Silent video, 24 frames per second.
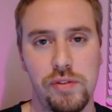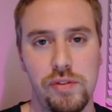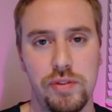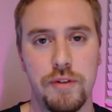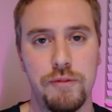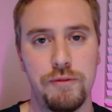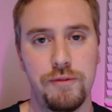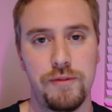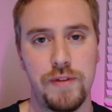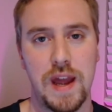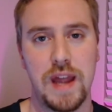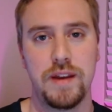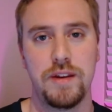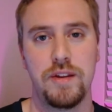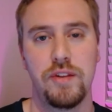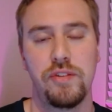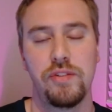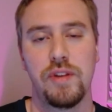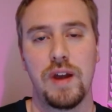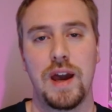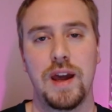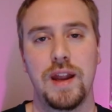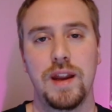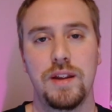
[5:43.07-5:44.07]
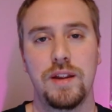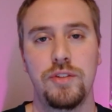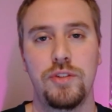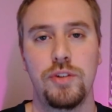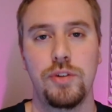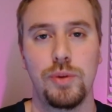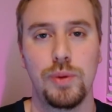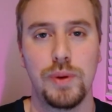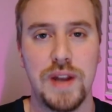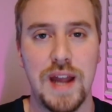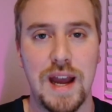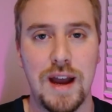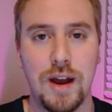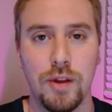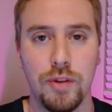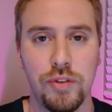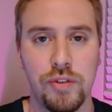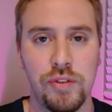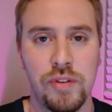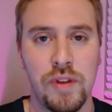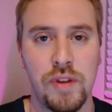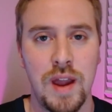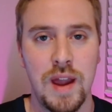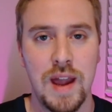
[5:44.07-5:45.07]
the Fed decided to
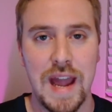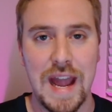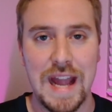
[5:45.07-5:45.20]
announce